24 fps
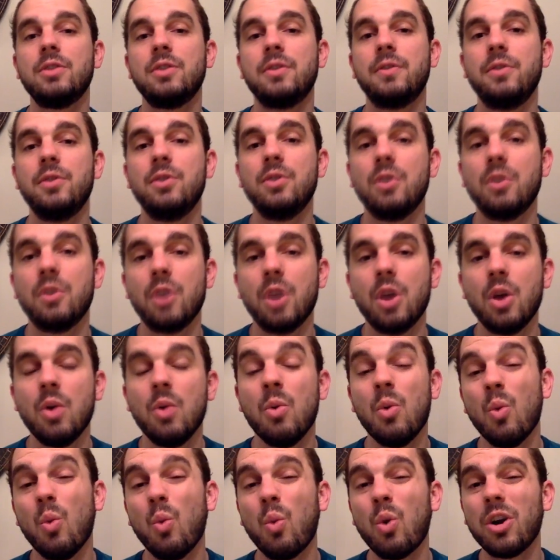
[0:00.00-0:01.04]
of you who don't
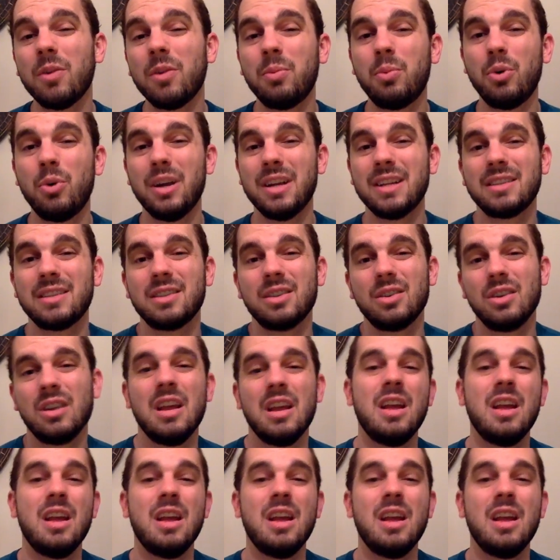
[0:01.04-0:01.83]
know, WordPress